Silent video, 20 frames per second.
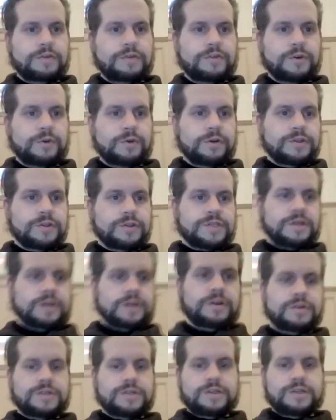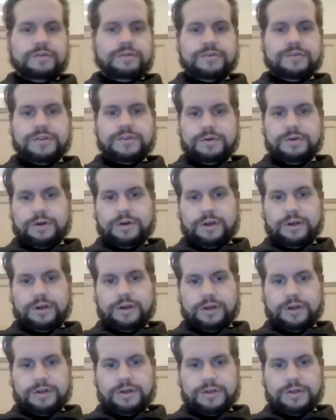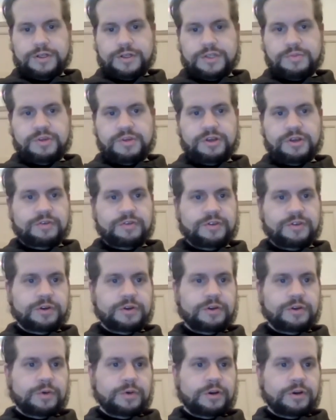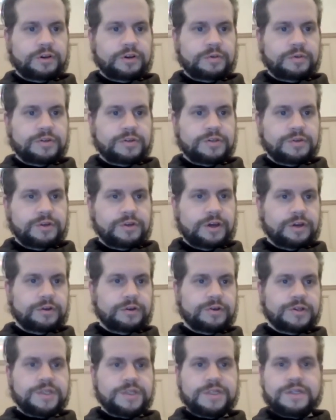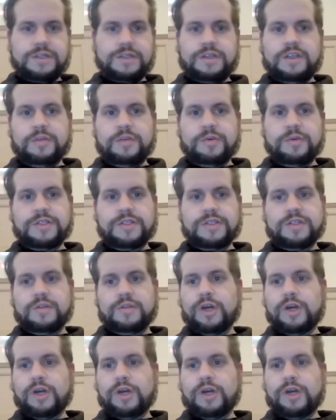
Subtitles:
if you want to set yourself to speaker view, you're welcome to do that, or just keep us in the